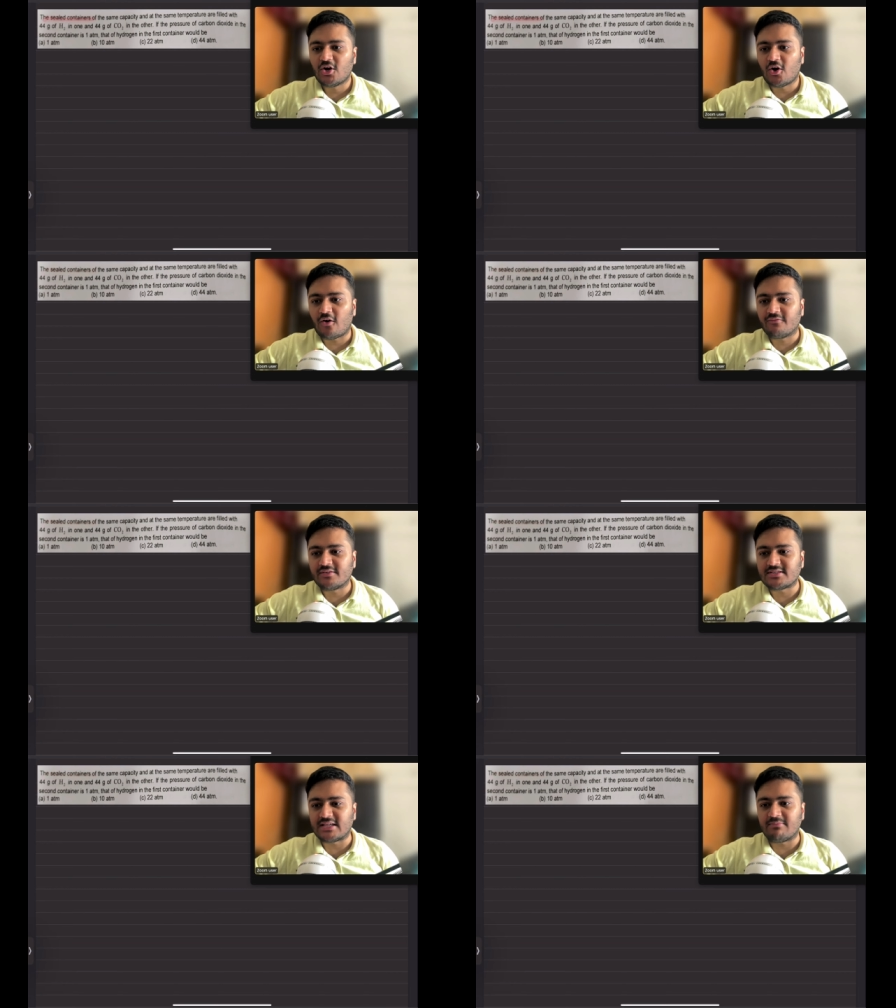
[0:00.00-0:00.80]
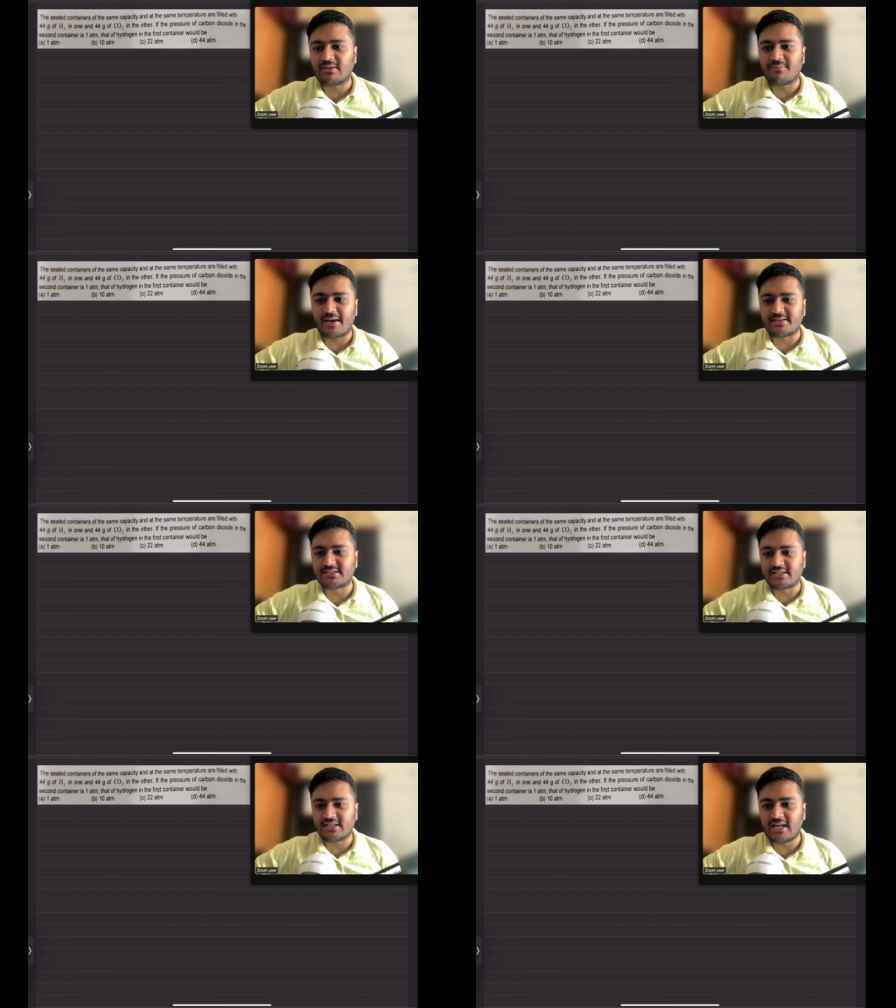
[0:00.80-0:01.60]
of the same
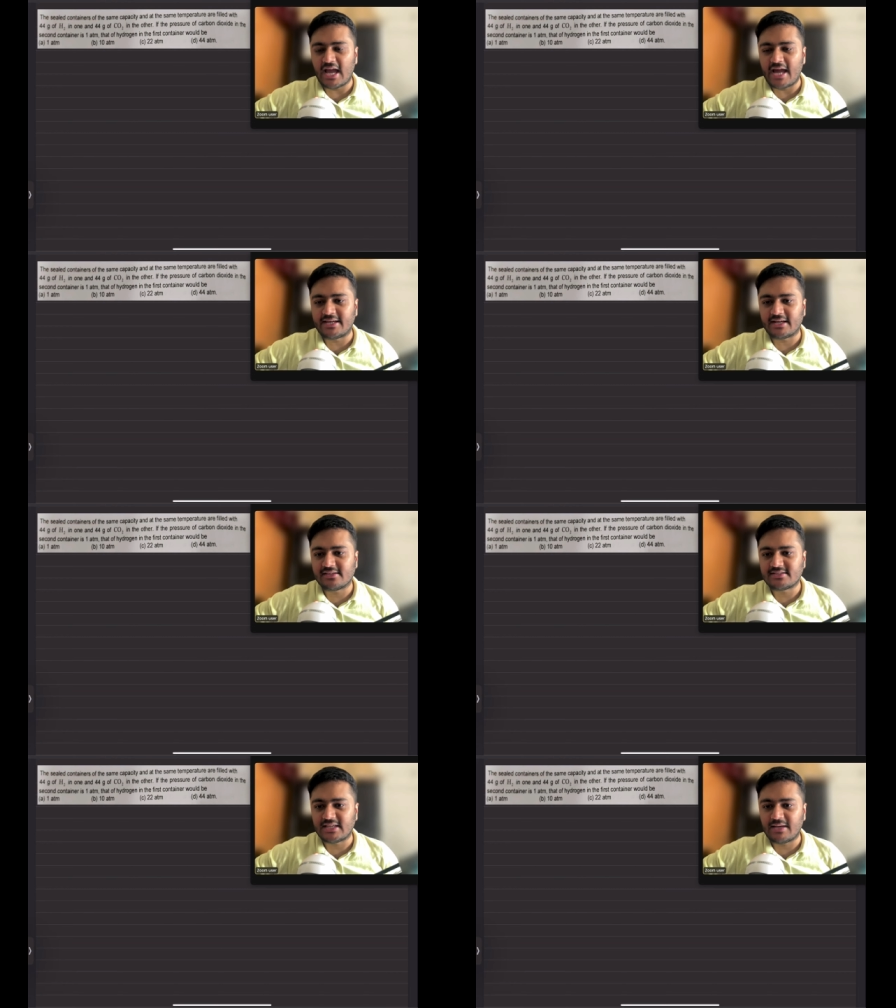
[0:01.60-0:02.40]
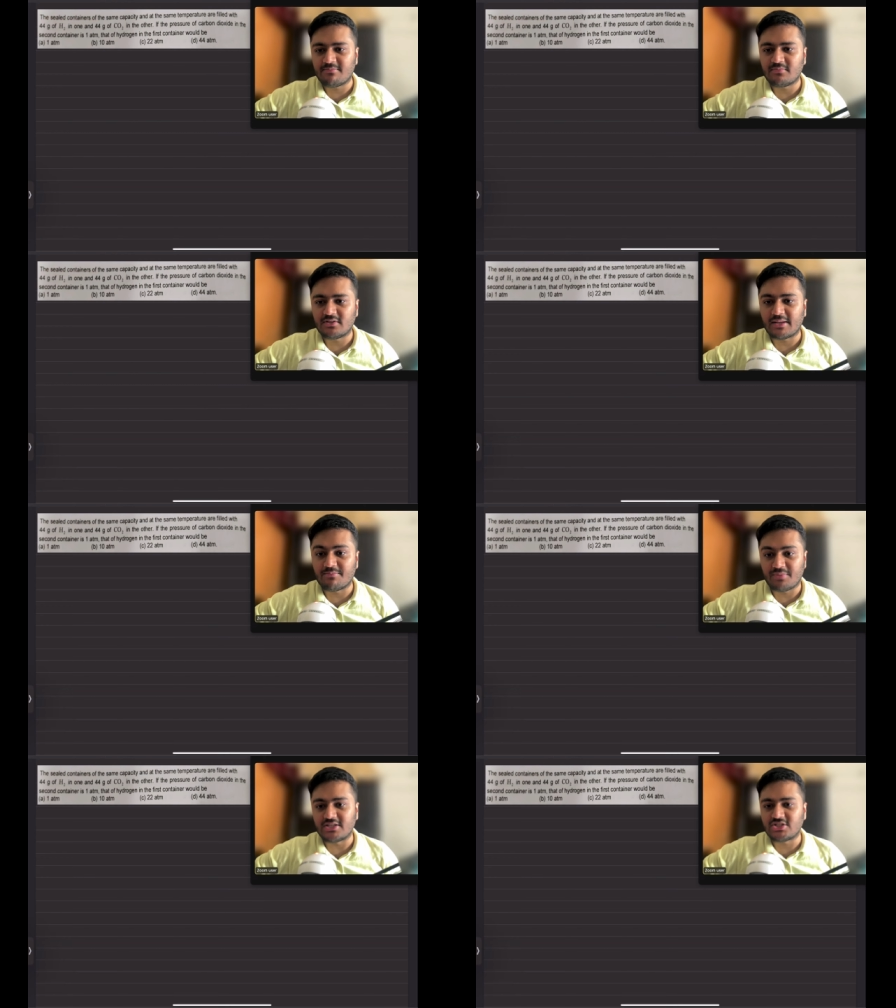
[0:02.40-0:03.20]
capacity and at the same
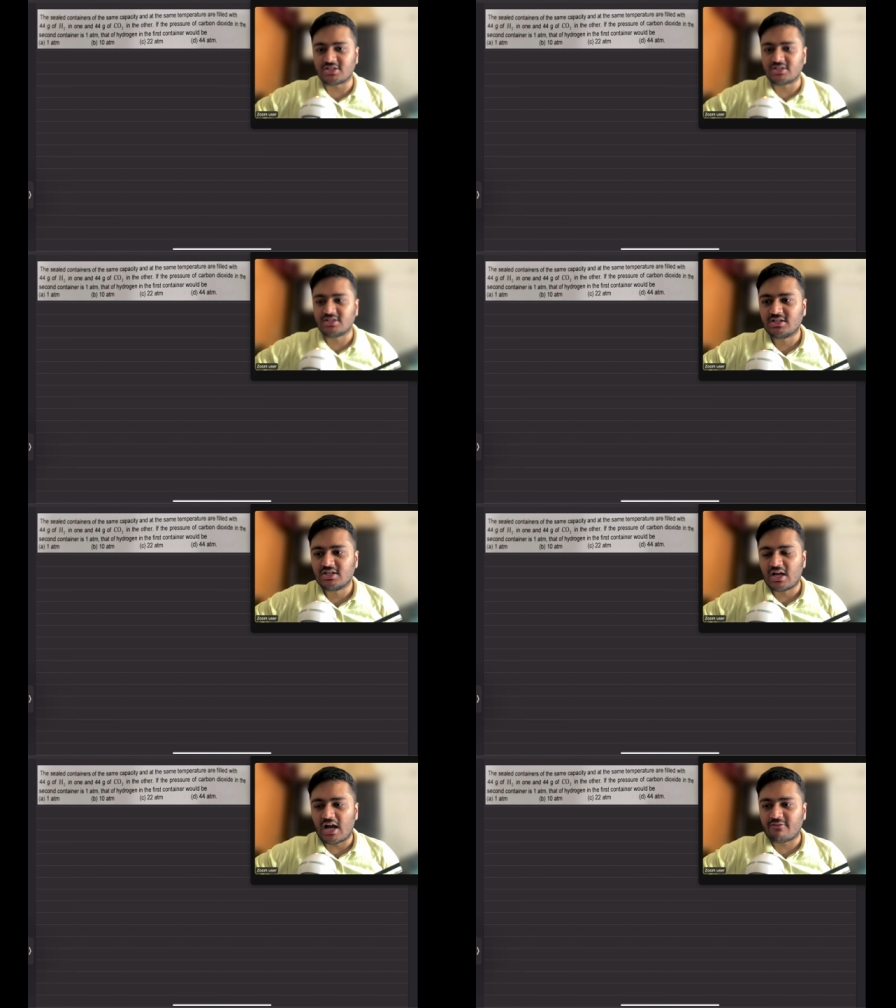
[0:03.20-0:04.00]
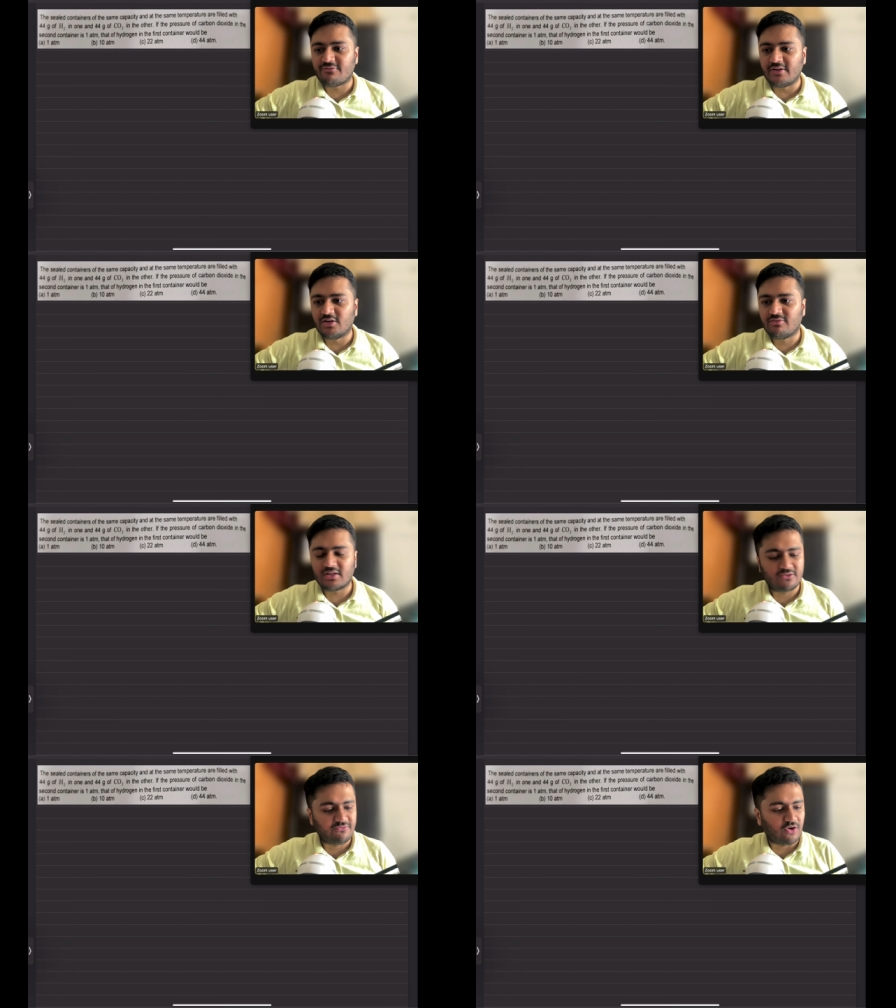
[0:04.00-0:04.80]
temperature are filled
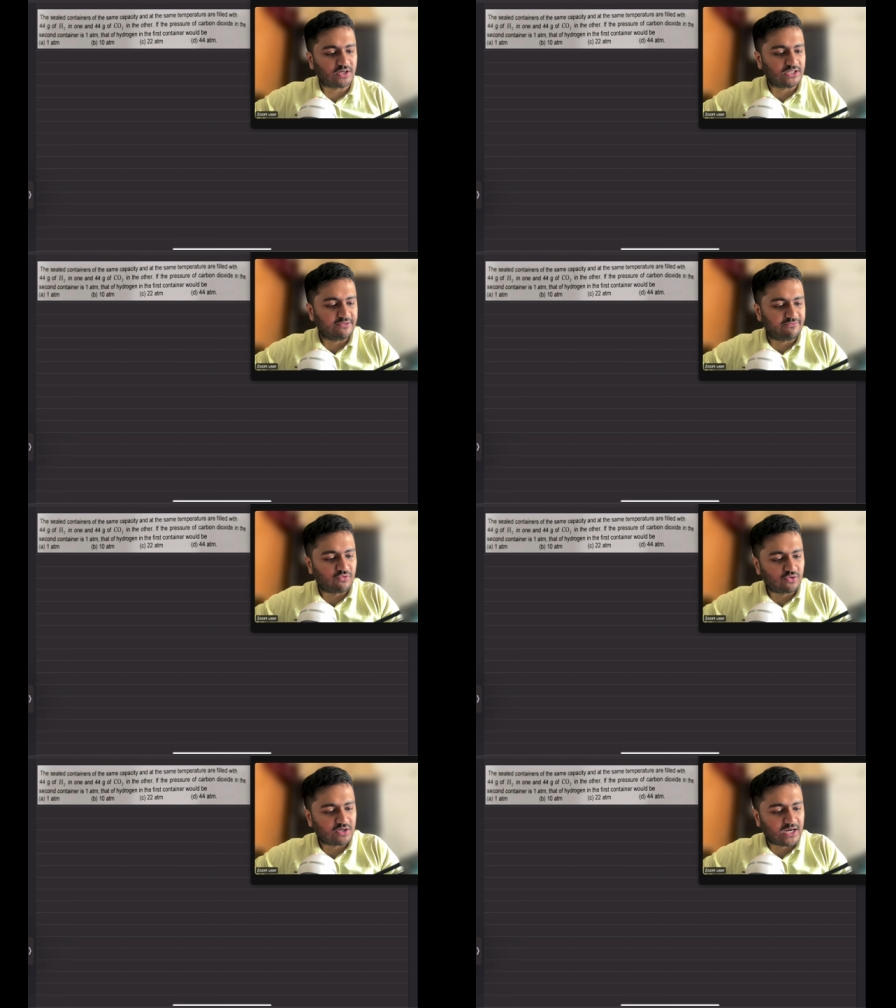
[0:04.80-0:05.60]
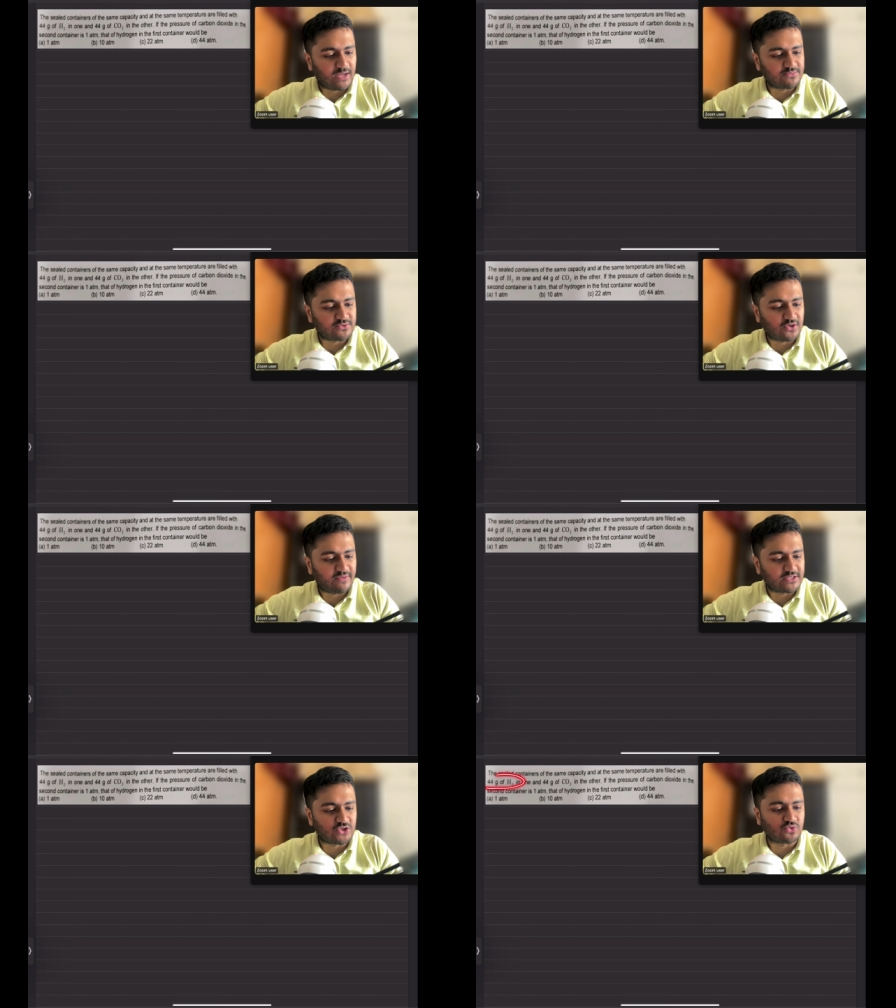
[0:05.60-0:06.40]
with 44 grams of
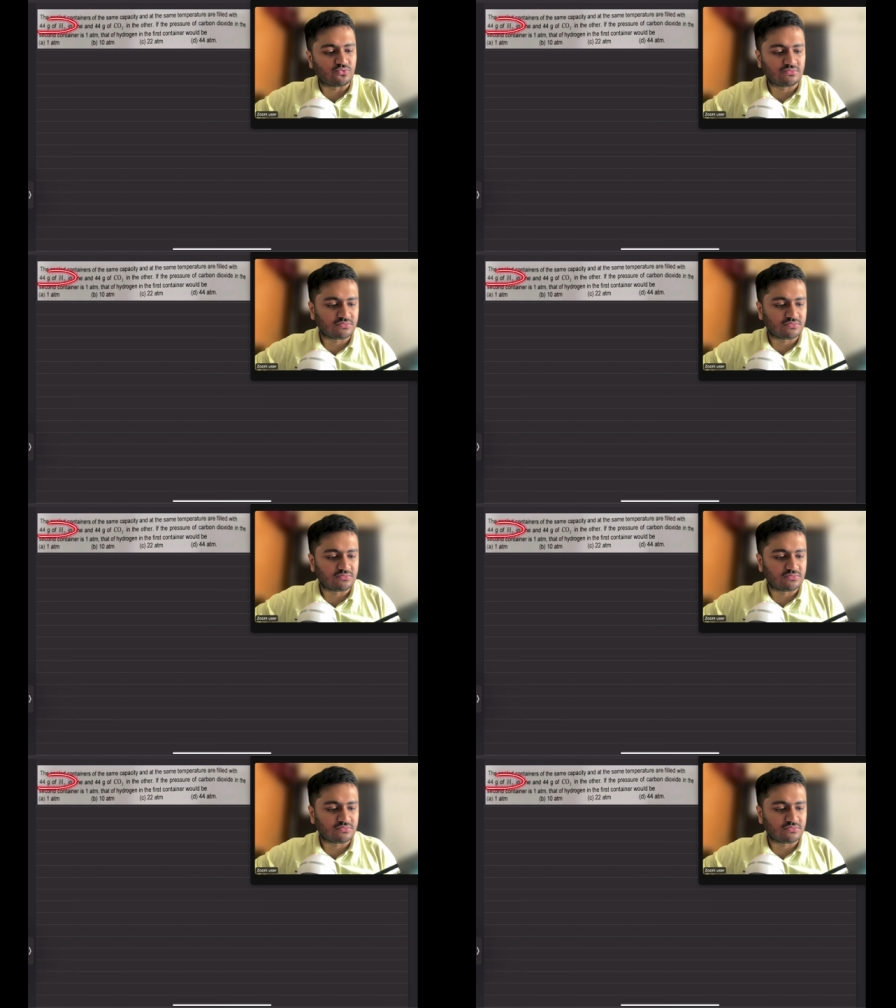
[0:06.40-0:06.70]
H2.